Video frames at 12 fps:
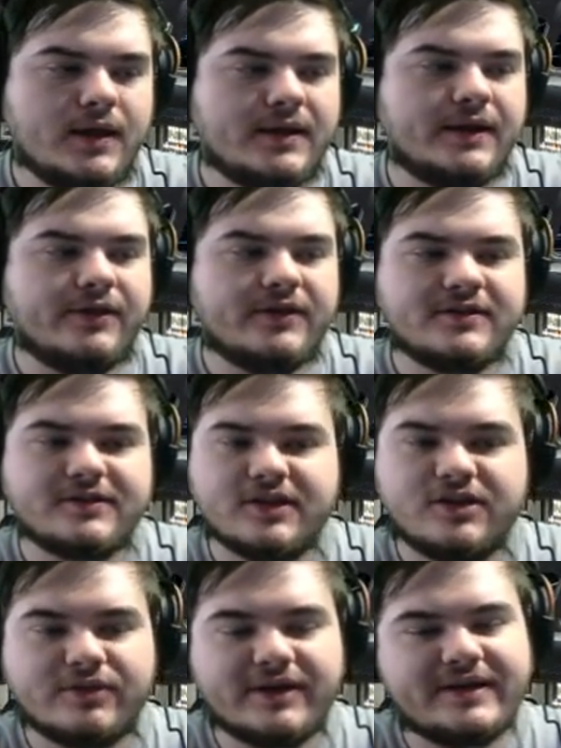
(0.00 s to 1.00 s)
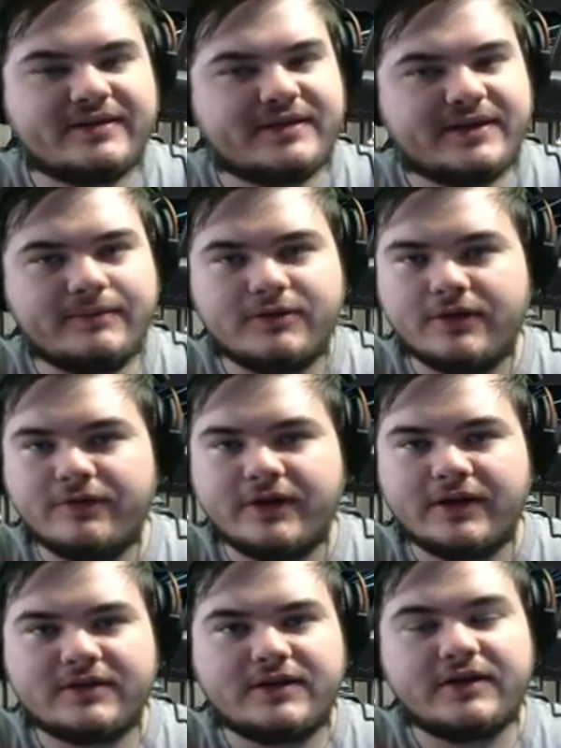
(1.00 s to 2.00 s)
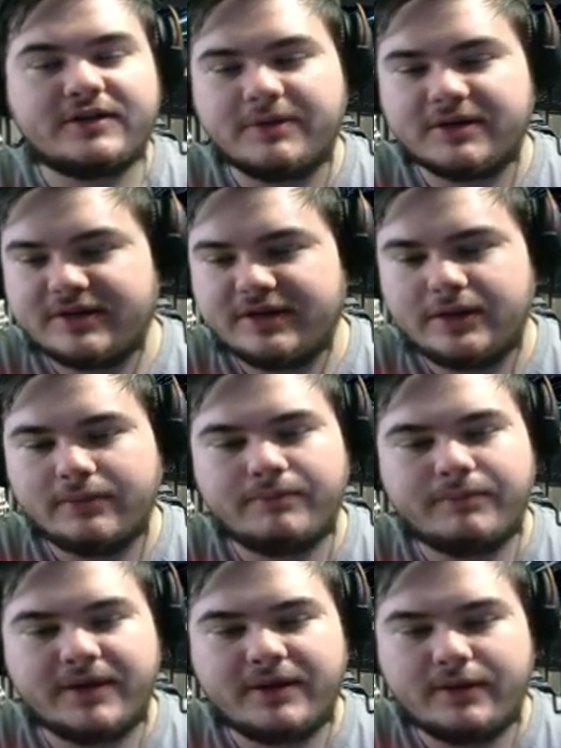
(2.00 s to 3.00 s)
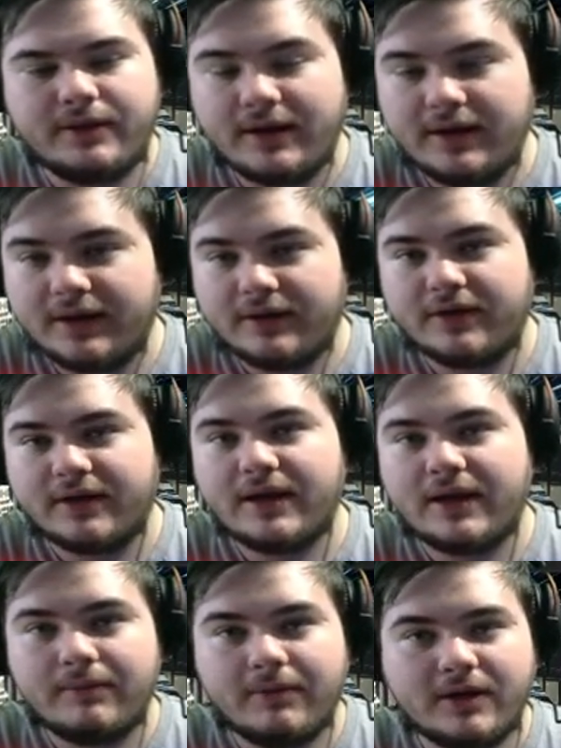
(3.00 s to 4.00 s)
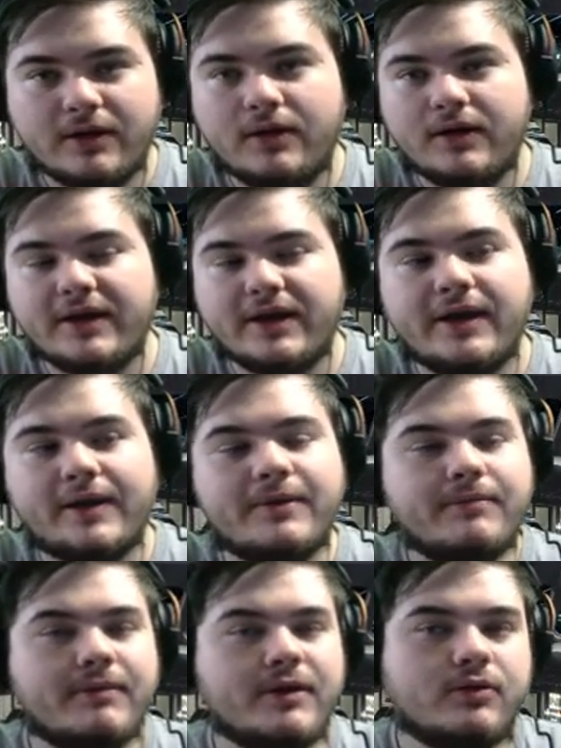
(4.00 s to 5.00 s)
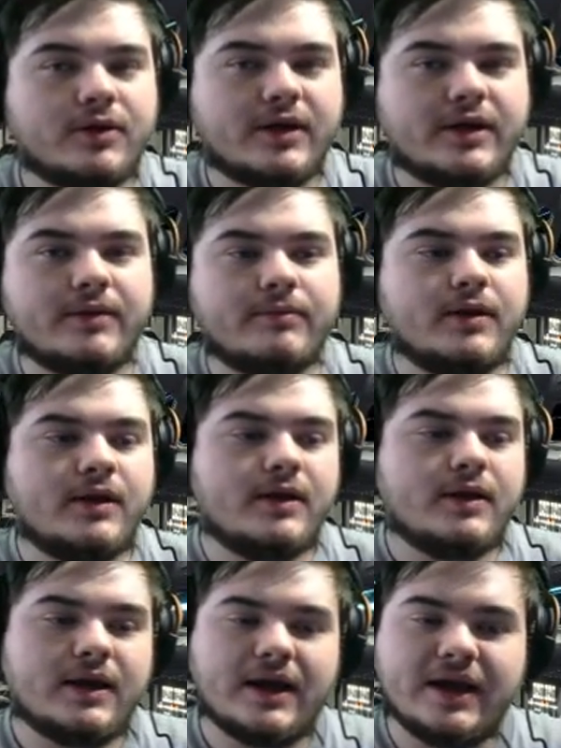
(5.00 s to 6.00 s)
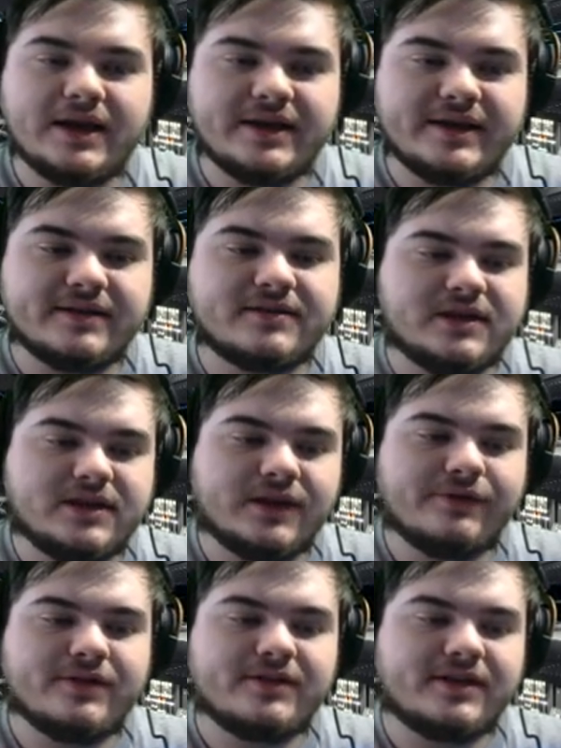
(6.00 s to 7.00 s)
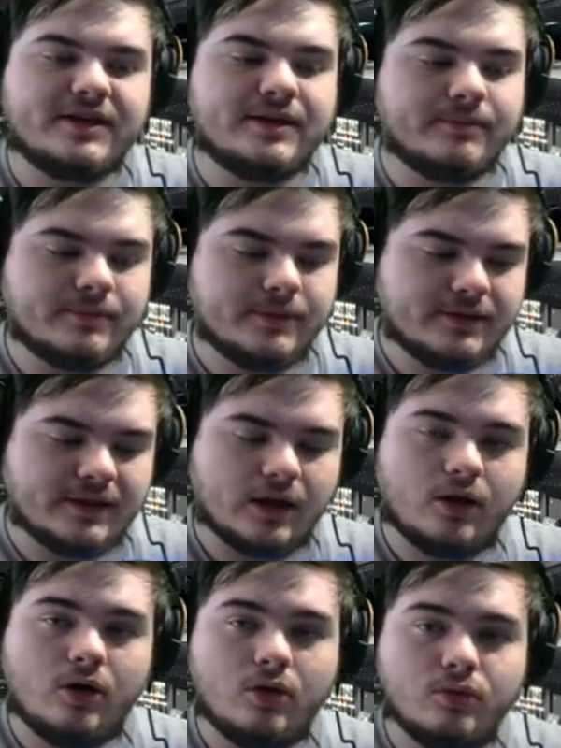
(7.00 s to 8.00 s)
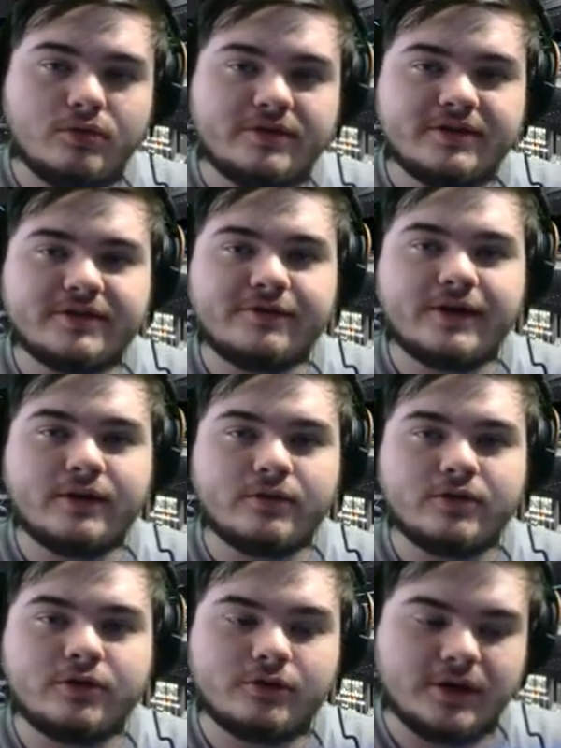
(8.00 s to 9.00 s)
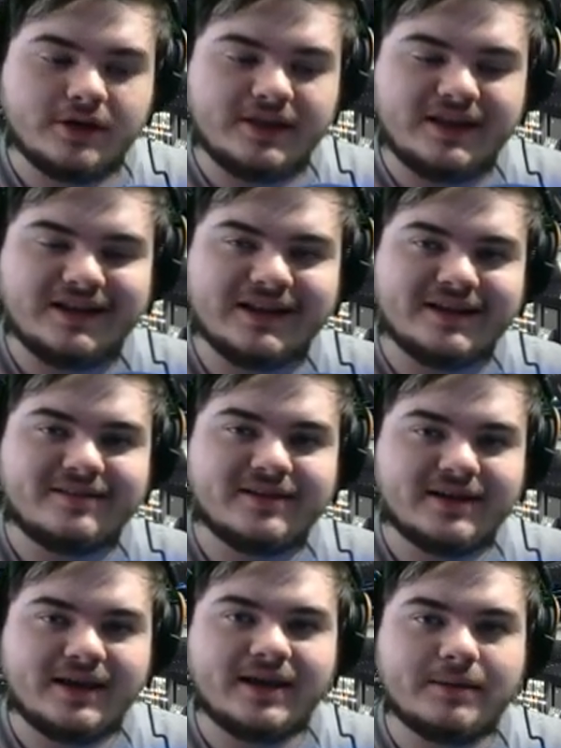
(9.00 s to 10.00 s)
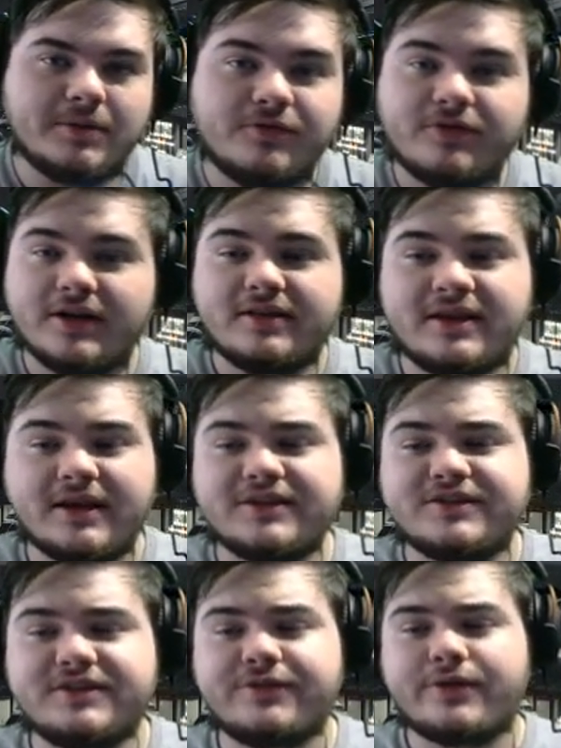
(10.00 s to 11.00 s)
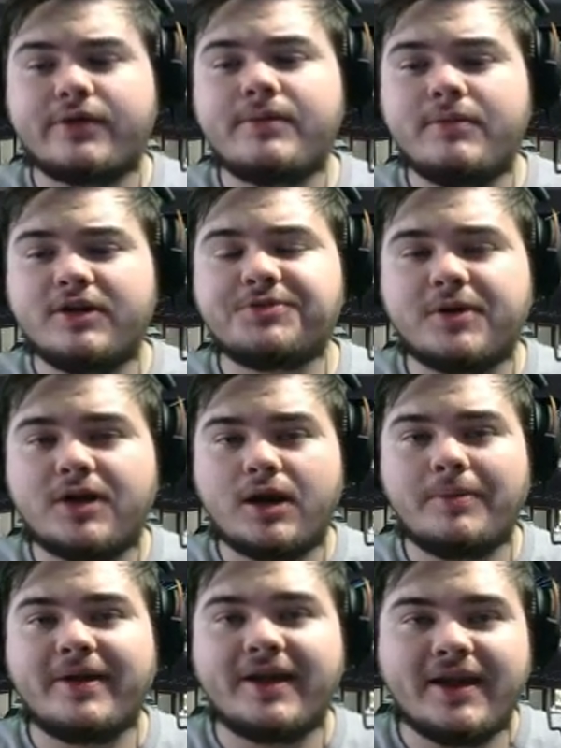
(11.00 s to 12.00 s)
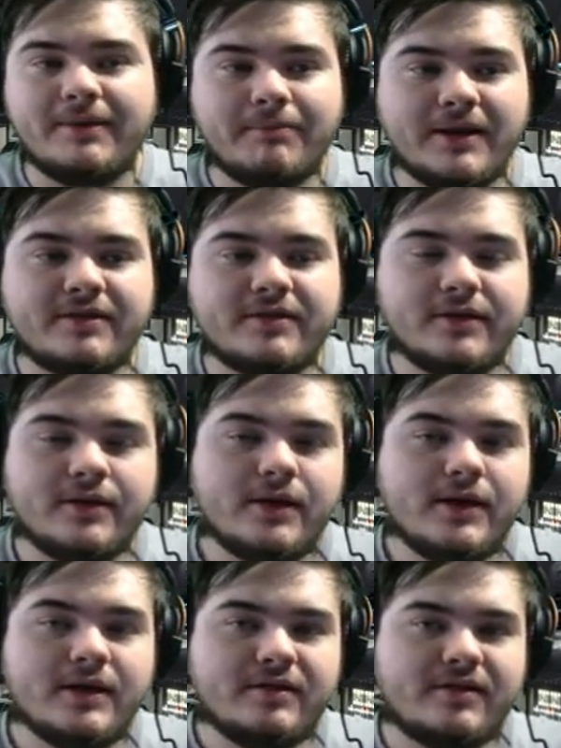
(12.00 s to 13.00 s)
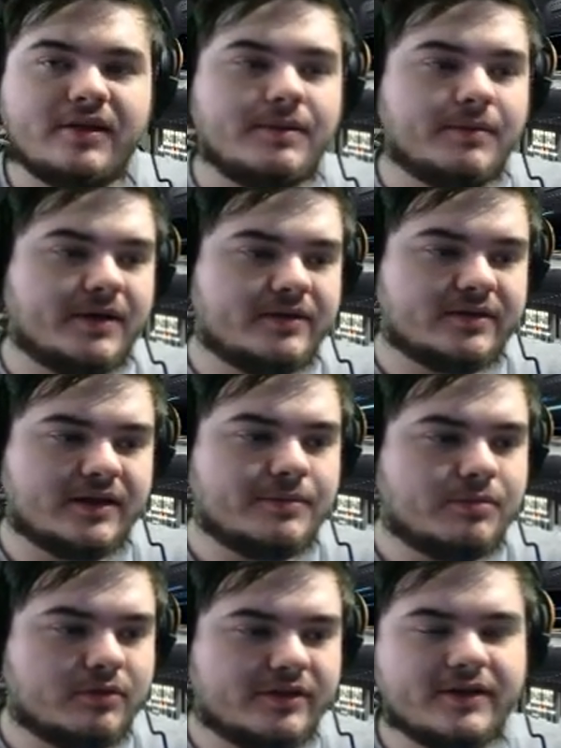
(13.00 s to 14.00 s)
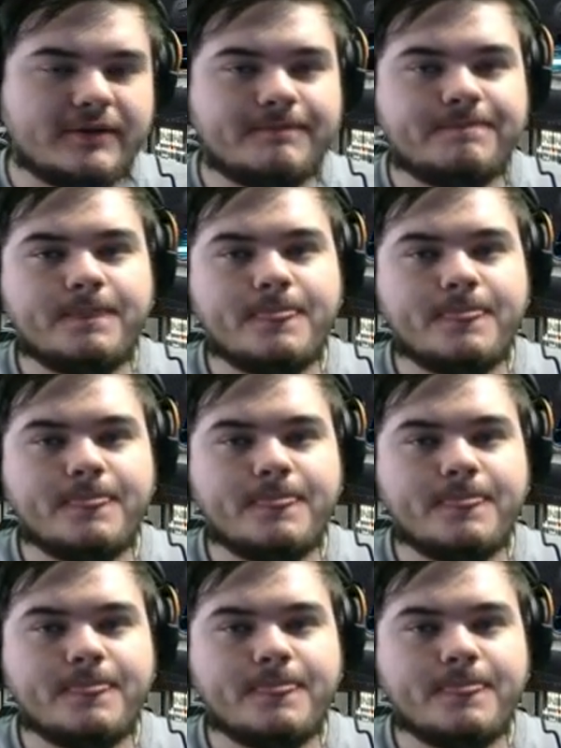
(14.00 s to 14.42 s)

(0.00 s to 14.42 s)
Now, this is a great team to invest in, especially beginning of the game, like early game and middle game, and it's another team that holds its value in the late game. In fact, Dash is very much becoming a meta team, a staple team.